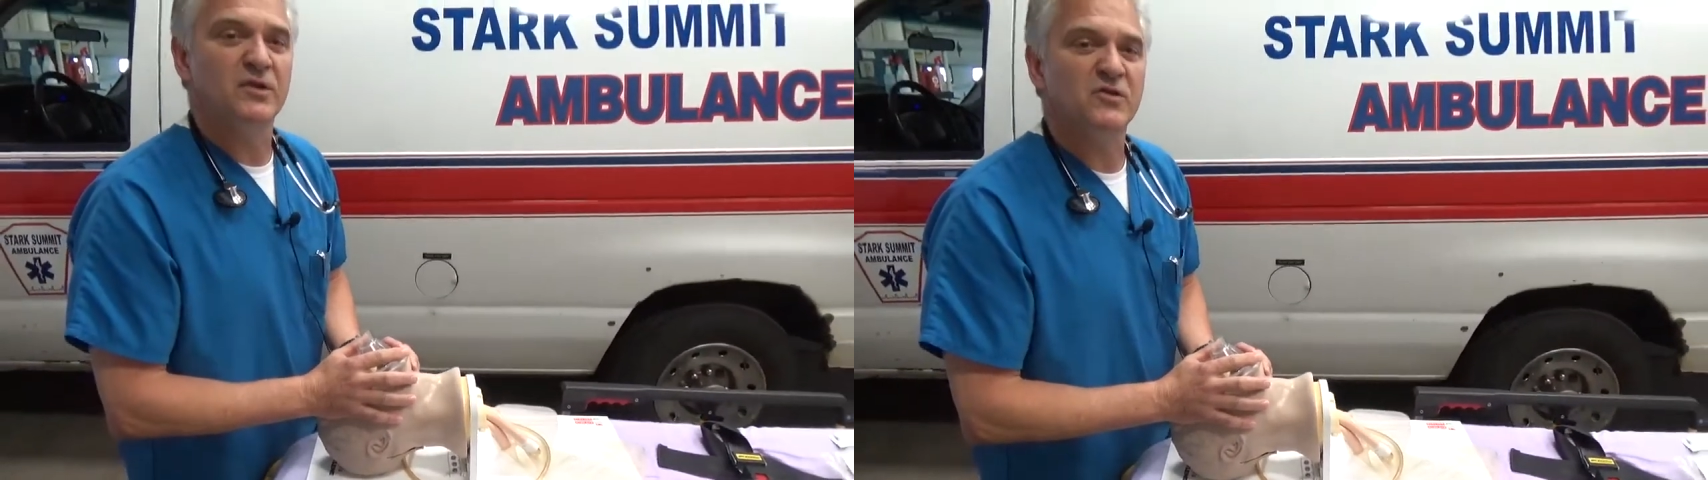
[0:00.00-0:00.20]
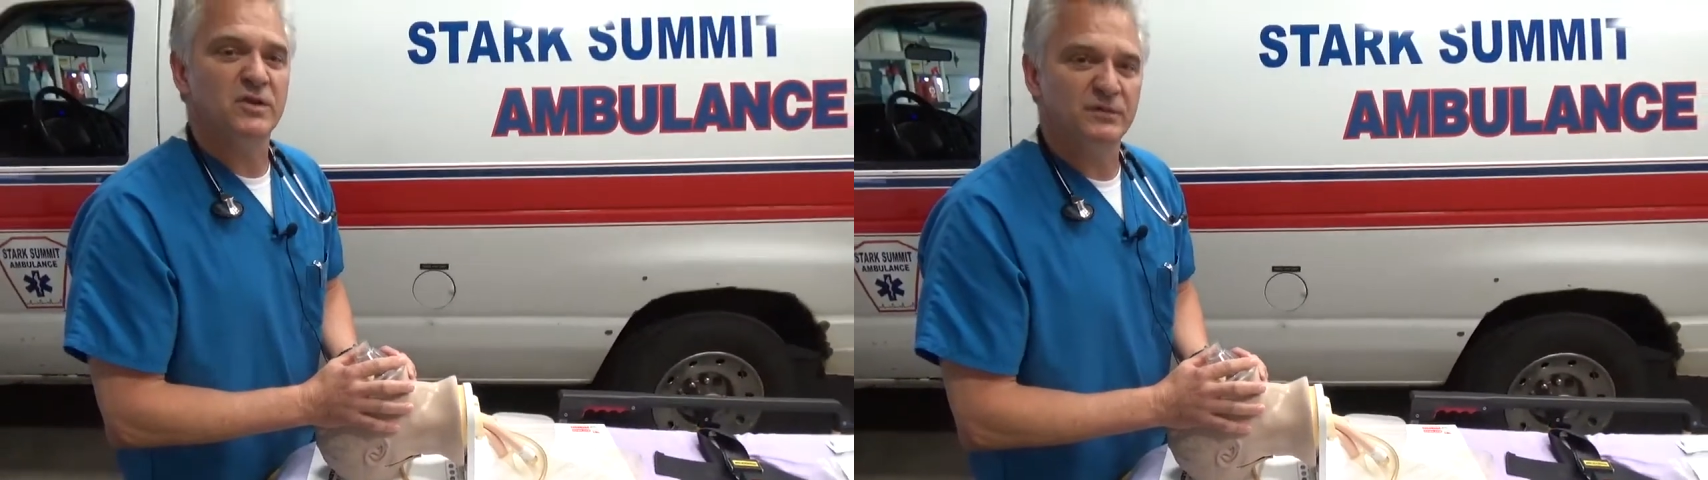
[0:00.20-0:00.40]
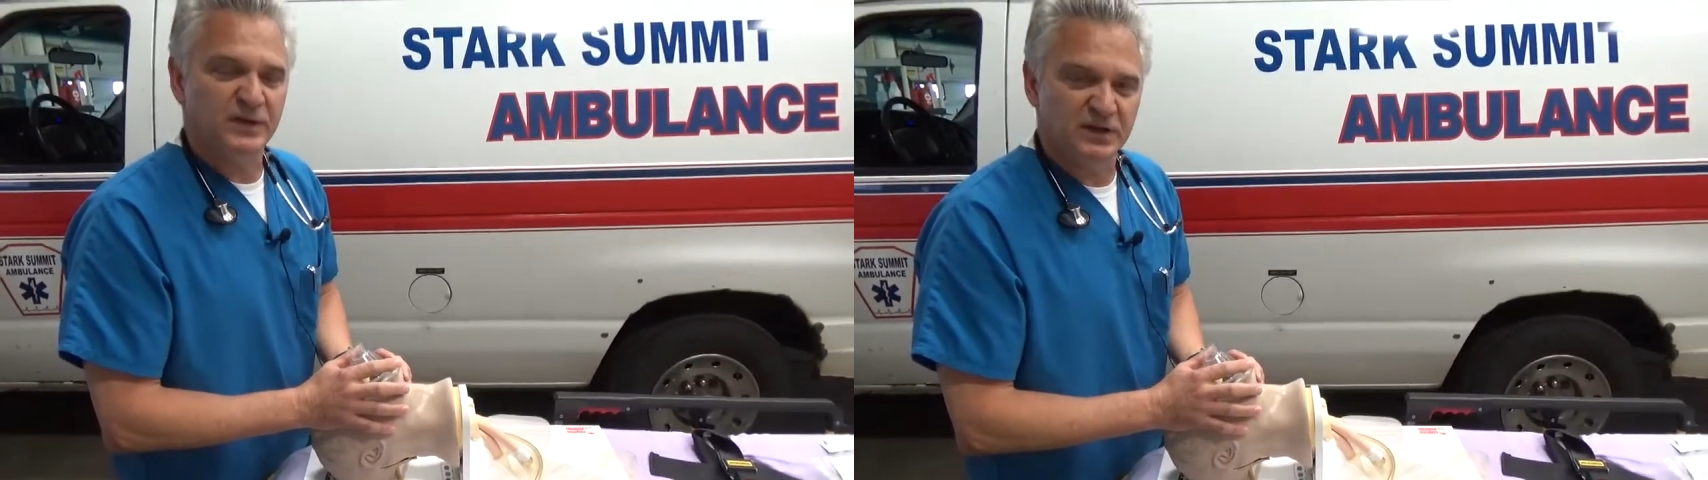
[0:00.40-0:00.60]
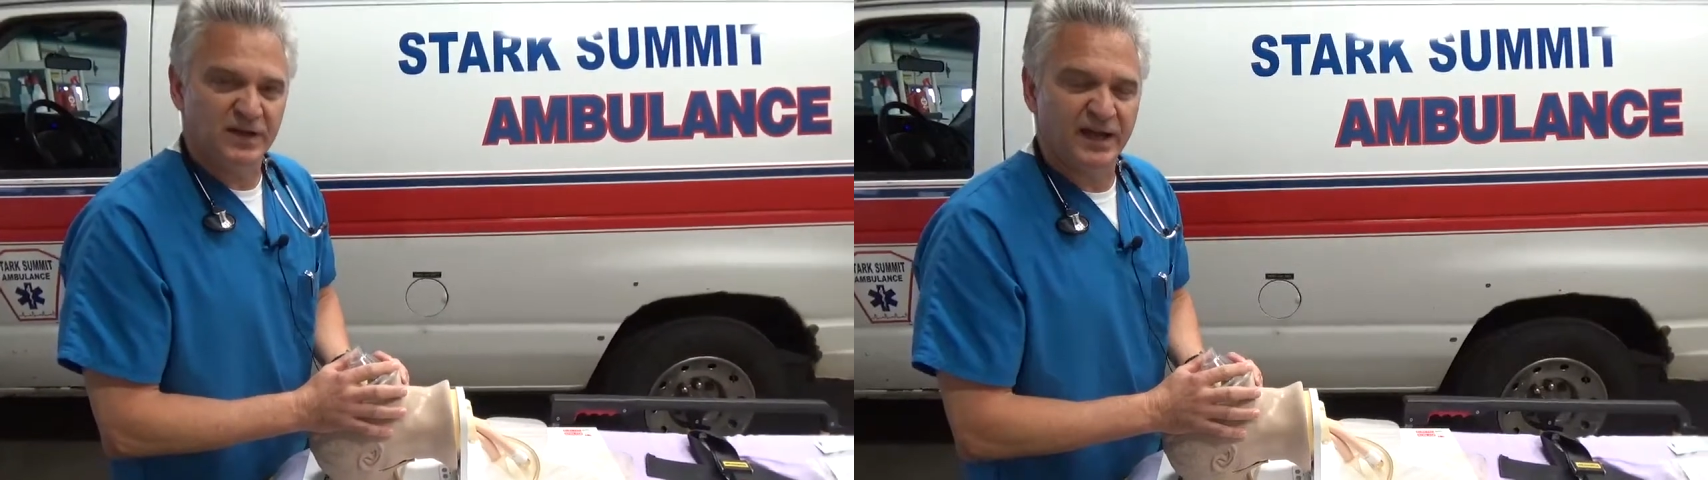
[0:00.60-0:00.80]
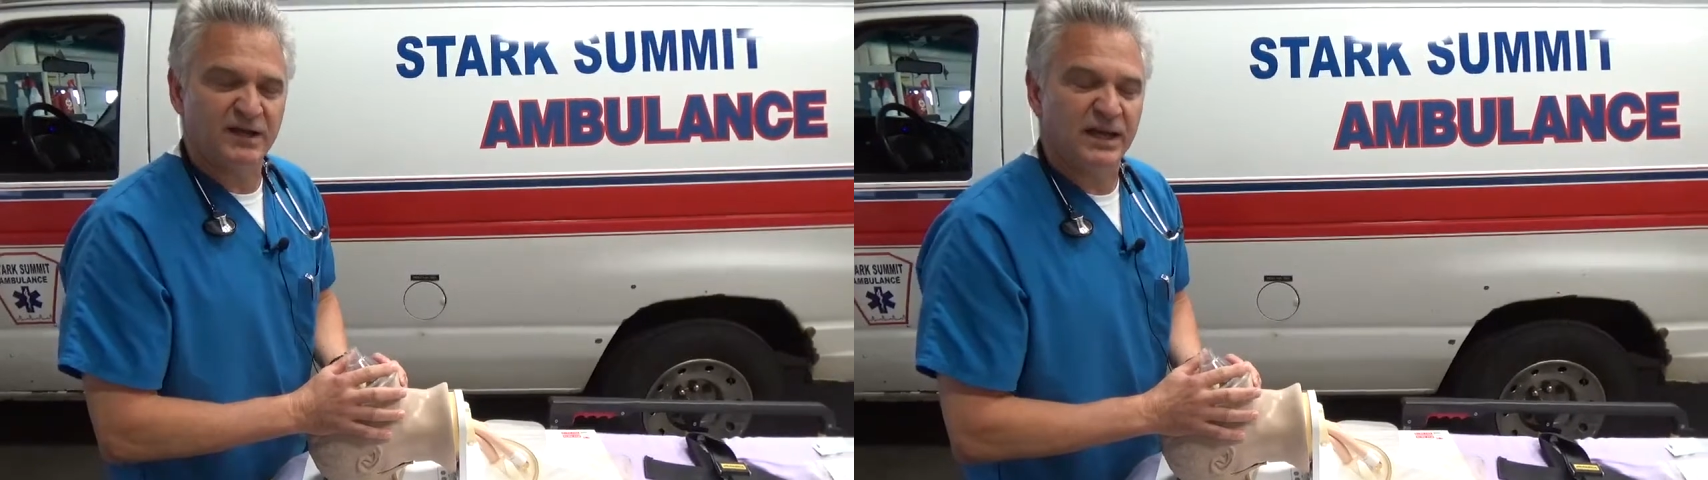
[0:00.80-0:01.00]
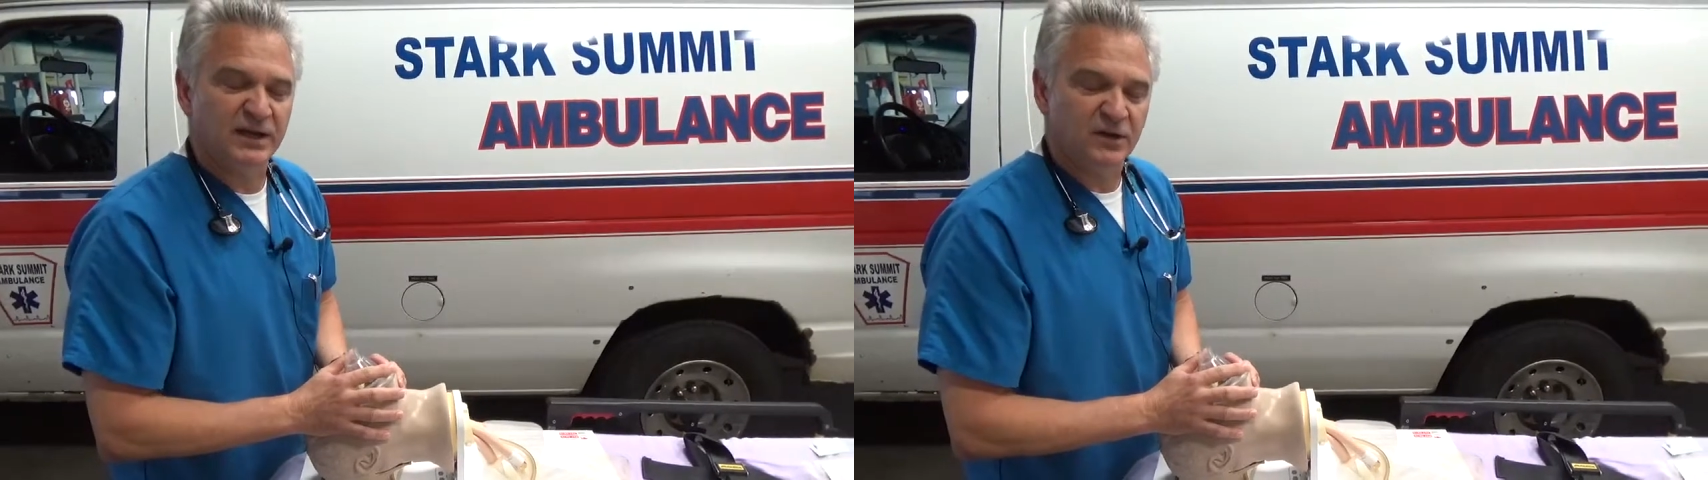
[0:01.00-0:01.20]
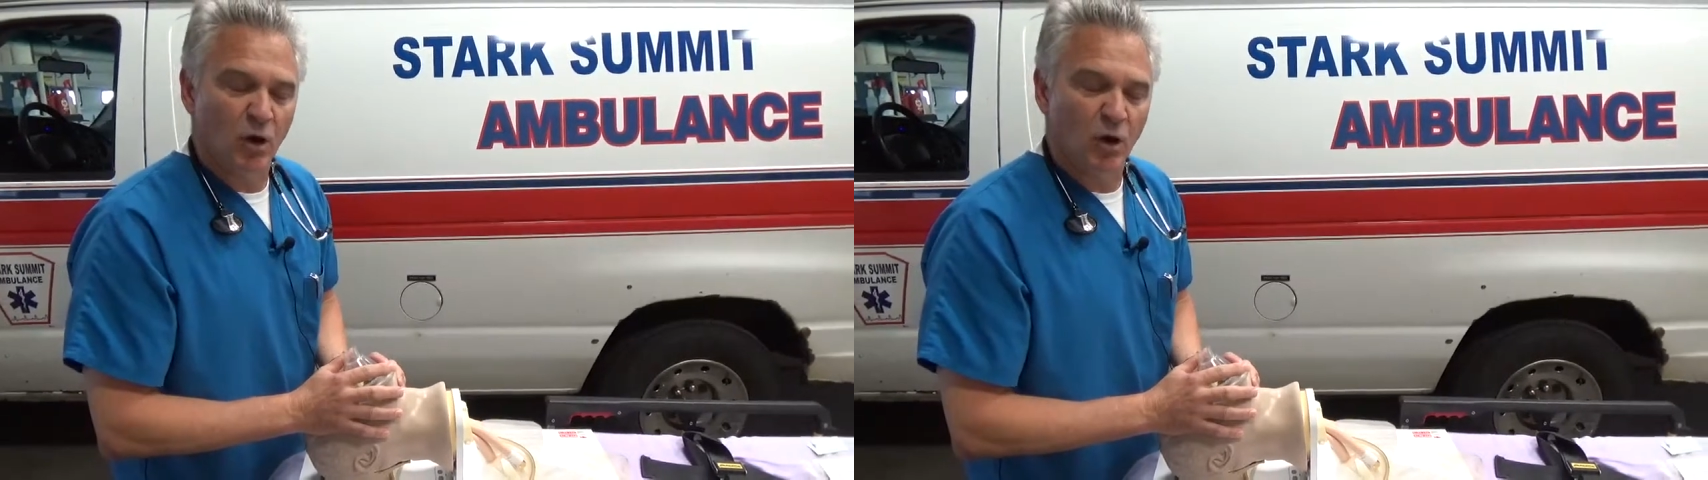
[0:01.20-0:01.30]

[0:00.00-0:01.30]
sniffing technique to